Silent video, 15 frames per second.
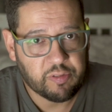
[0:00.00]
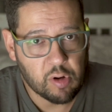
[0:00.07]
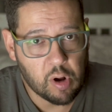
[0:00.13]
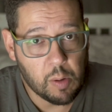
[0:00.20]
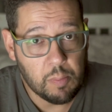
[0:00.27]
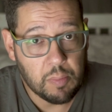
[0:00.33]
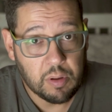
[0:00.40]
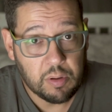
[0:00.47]

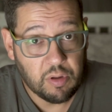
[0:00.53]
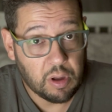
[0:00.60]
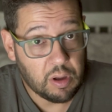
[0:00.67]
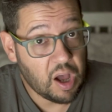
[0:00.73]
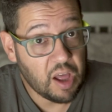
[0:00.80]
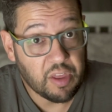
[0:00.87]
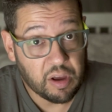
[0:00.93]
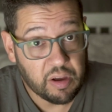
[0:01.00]
from
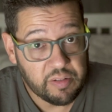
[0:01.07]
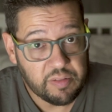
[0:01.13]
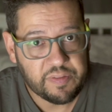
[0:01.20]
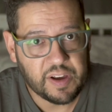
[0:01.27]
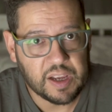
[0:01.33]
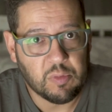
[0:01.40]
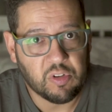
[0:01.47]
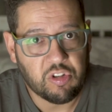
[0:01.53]
other
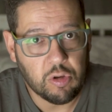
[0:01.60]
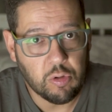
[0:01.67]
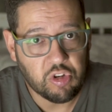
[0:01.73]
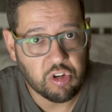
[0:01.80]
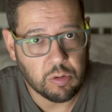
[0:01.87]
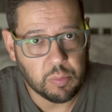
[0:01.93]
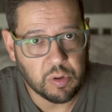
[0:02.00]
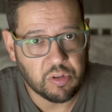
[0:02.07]
famous
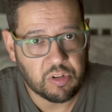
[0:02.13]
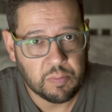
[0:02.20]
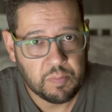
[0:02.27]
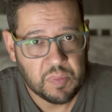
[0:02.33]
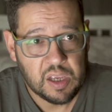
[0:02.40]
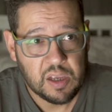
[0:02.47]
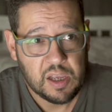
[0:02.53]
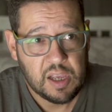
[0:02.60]
YouTubers.
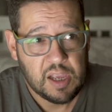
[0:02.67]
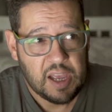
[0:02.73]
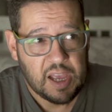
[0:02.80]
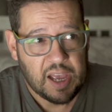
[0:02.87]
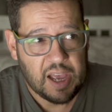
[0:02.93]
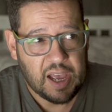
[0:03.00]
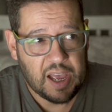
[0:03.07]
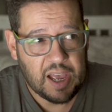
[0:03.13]

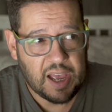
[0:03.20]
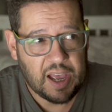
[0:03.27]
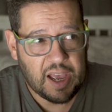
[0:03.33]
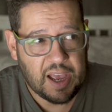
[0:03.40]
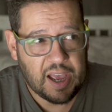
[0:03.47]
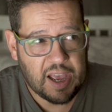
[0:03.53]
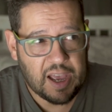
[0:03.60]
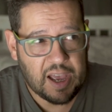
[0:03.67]

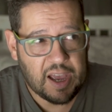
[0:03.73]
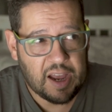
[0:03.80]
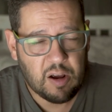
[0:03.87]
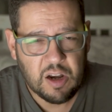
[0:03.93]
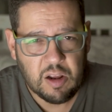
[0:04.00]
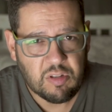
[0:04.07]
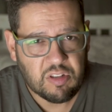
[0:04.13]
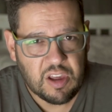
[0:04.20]
And
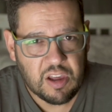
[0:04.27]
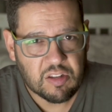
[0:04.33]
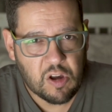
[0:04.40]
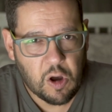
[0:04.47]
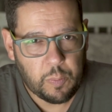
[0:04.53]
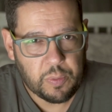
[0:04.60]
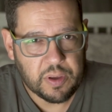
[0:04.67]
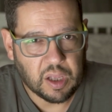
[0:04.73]
I don't see it as
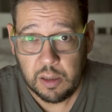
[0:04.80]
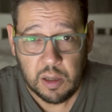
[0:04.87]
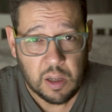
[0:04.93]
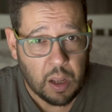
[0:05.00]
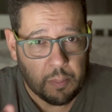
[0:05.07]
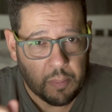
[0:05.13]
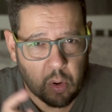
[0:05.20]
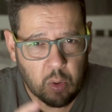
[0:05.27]
copying,
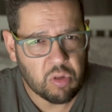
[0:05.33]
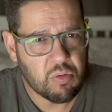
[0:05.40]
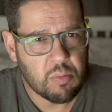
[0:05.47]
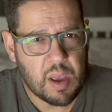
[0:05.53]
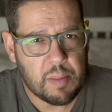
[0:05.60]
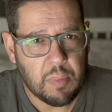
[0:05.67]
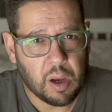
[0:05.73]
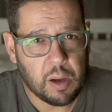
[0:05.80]
but always
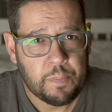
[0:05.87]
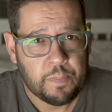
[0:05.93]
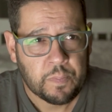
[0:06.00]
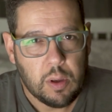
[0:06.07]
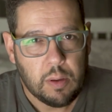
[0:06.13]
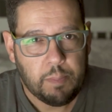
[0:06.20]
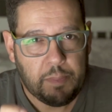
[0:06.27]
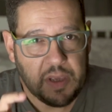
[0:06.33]
remember,
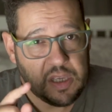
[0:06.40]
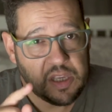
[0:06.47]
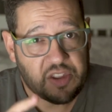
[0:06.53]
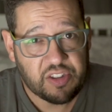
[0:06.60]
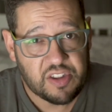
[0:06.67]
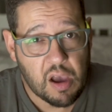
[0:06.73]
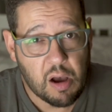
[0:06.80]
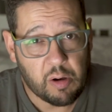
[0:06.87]
be
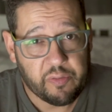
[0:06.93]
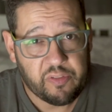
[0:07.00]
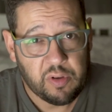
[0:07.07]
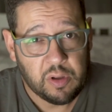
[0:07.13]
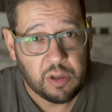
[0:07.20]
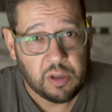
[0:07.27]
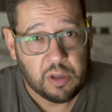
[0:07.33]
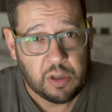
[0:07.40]

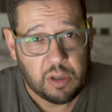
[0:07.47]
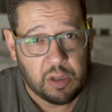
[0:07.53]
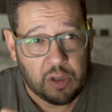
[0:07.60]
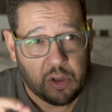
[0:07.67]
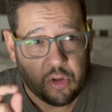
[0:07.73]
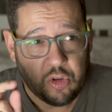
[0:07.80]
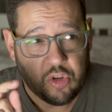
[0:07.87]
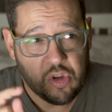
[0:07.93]
yourself.
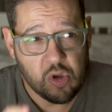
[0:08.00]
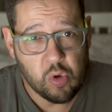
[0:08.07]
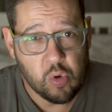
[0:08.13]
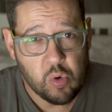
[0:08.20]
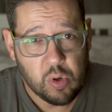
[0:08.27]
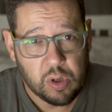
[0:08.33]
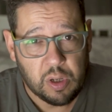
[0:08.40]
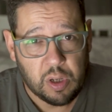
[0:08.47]

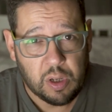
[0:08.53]
You